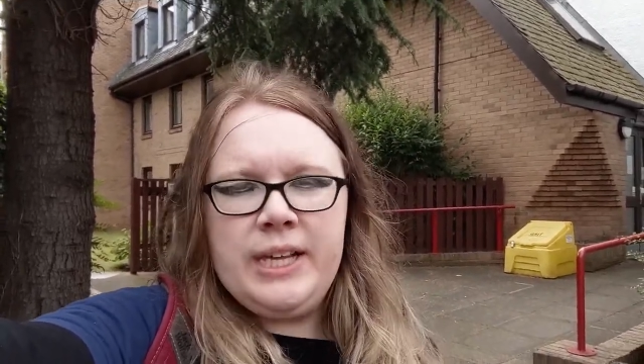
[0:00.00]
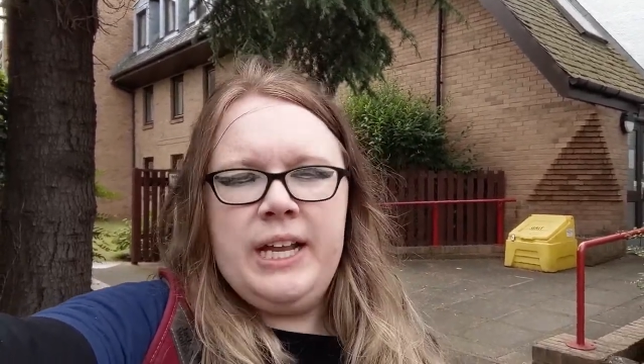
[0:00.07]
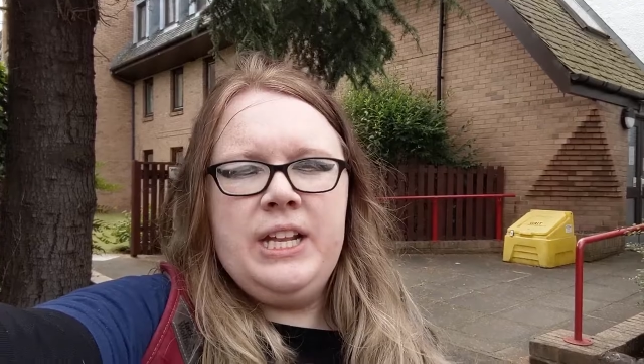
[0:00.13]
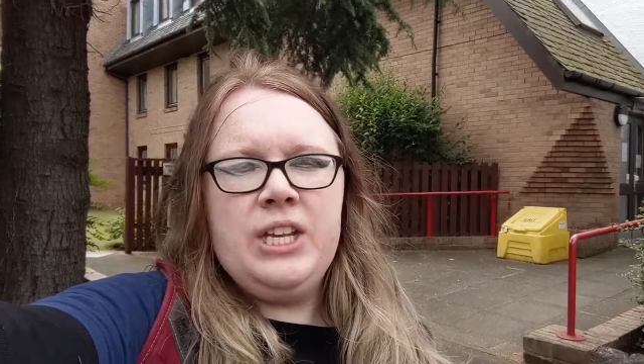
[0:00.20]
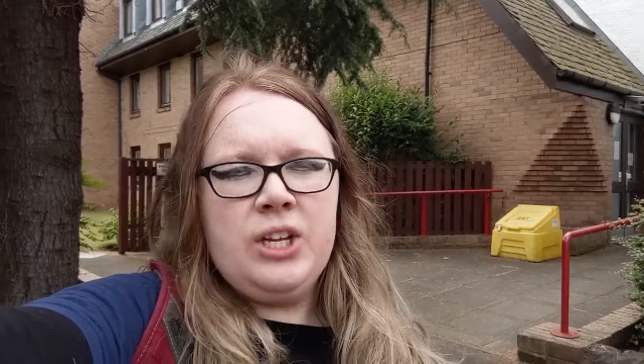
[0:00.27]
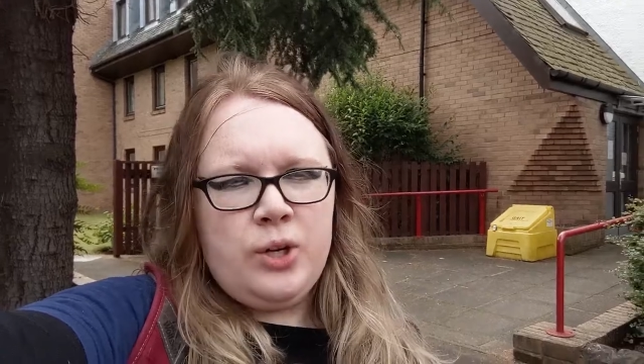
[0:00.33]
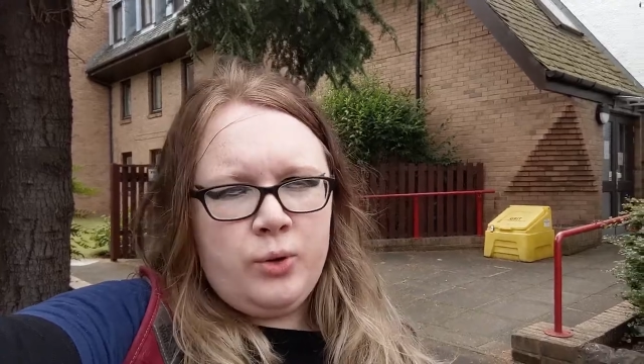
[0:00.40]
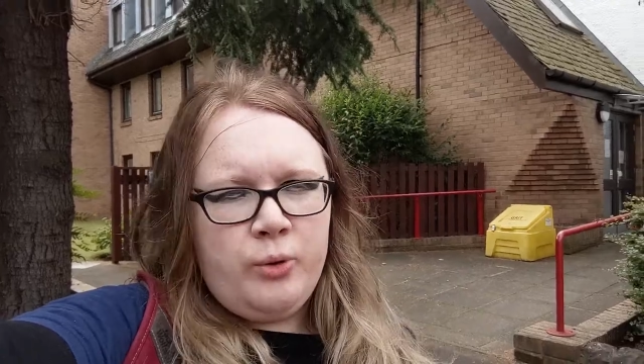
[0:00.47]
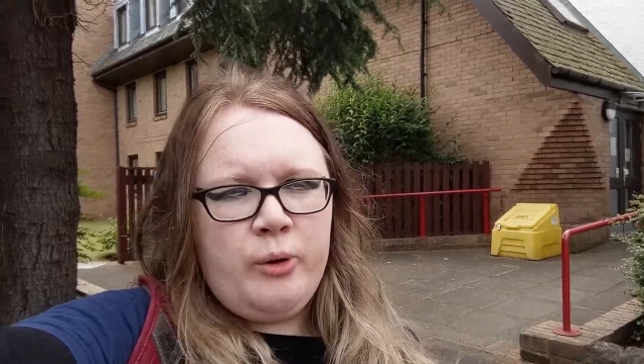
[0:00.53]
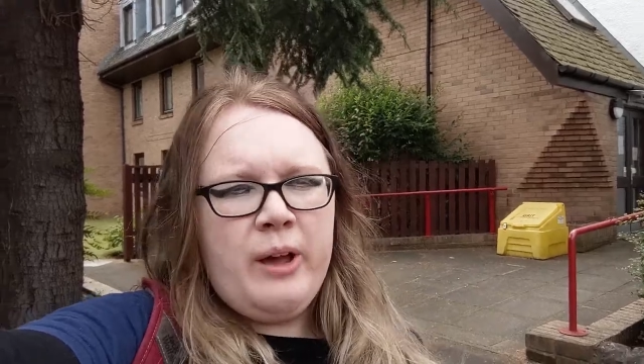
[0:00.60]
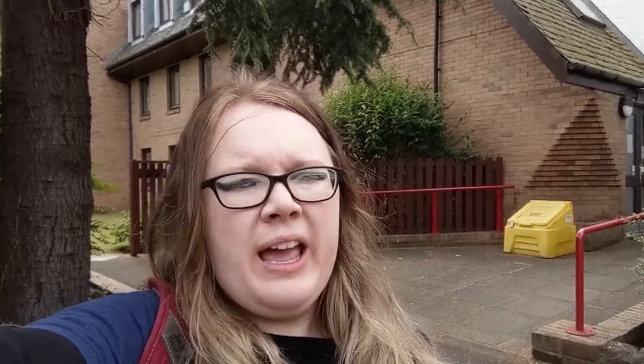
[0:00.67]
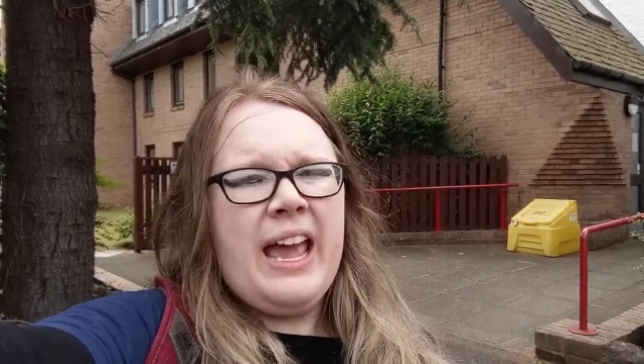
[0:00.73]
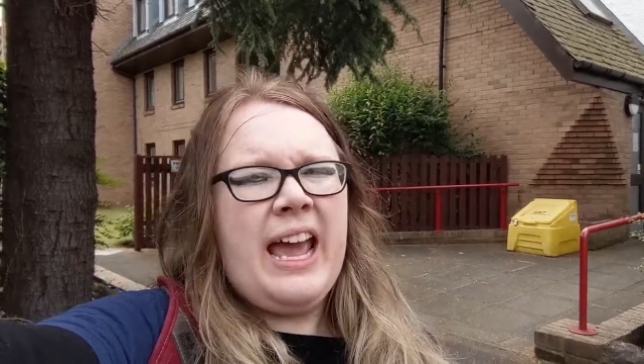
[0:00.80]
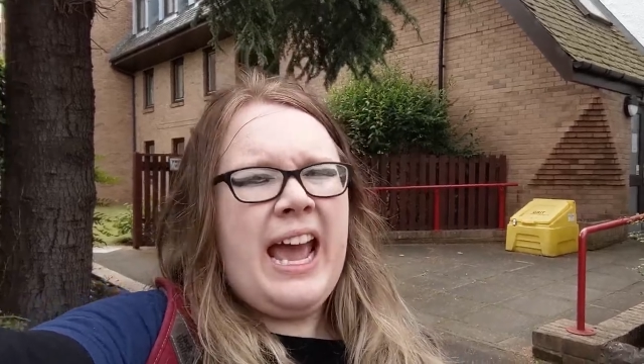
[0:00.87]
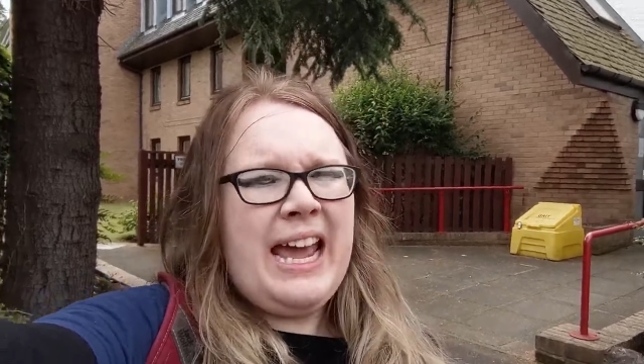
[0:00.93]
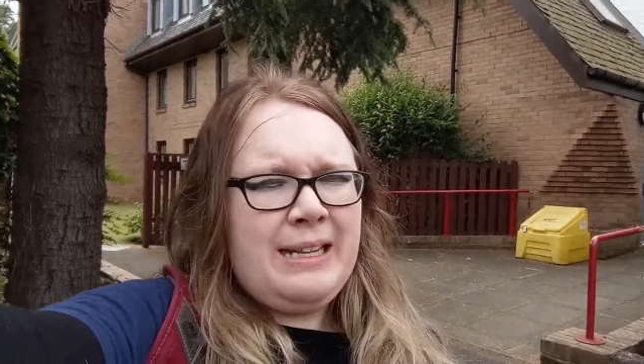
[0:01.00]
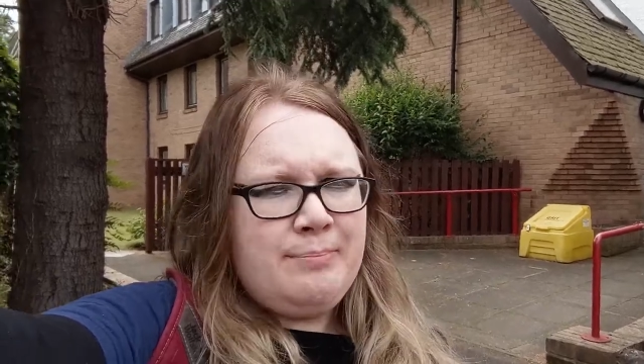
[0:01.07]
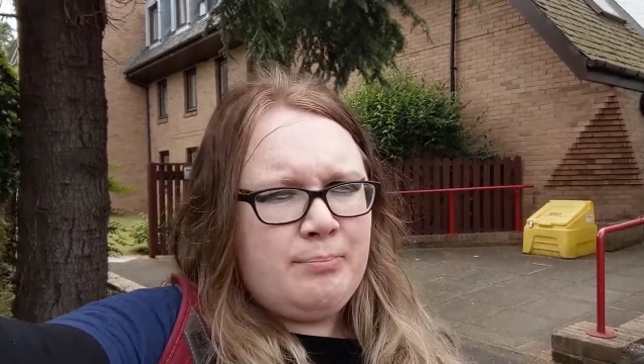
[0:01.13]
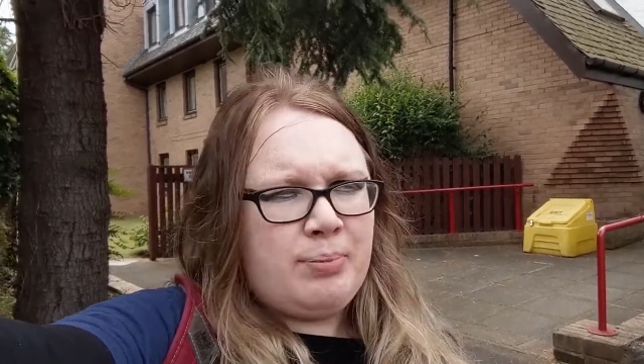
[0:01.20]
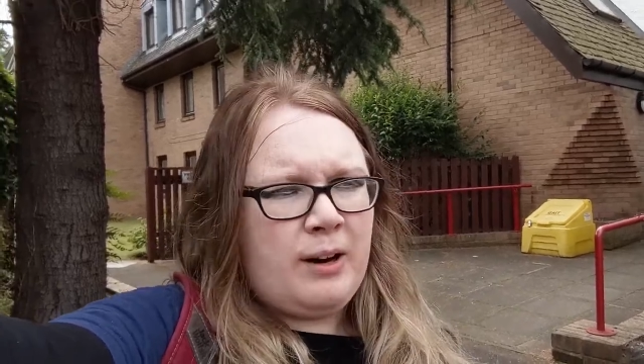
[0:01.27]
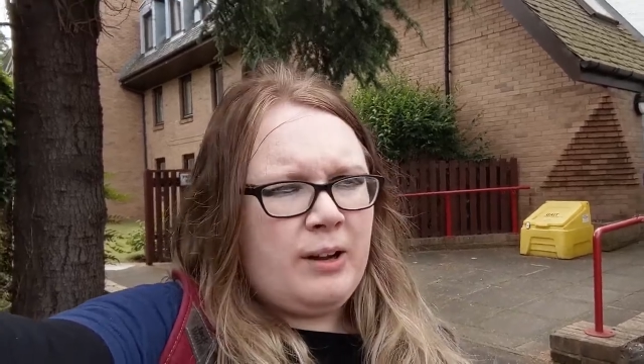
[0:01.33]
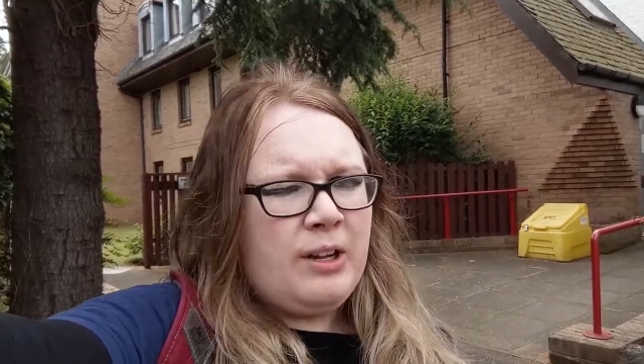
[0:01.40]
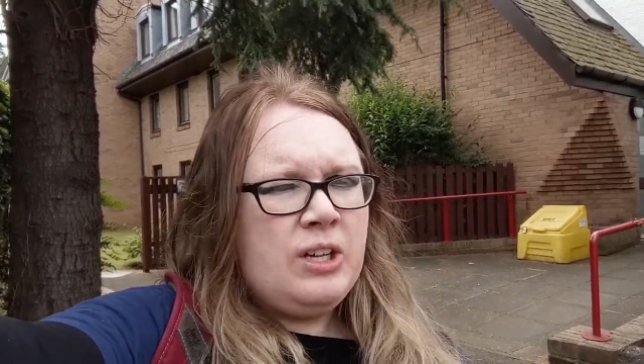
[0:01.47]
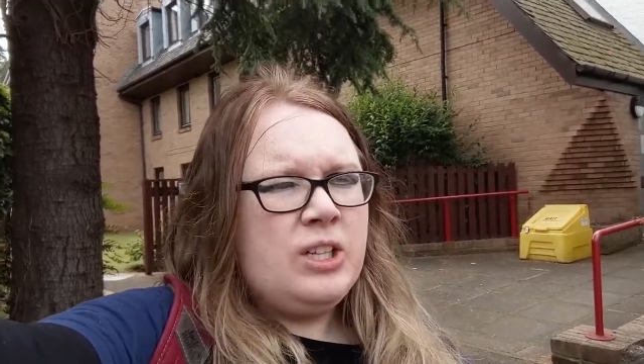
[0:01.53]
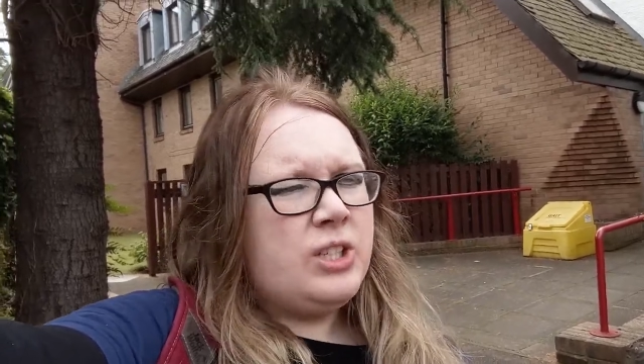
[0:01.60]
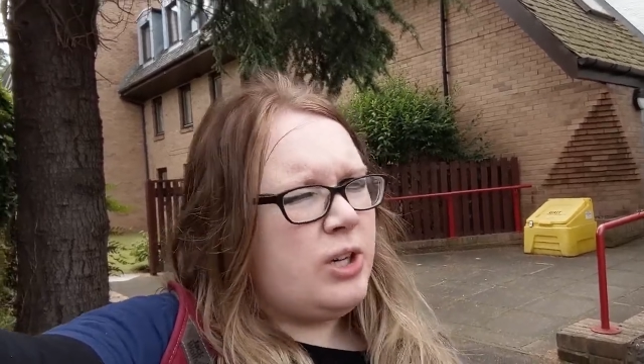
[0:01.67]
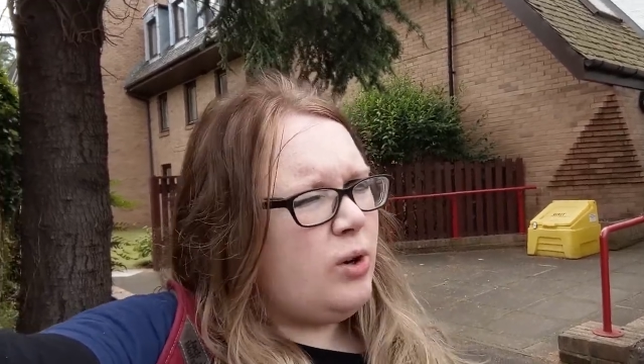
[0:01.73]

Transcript: and new Edinburgh.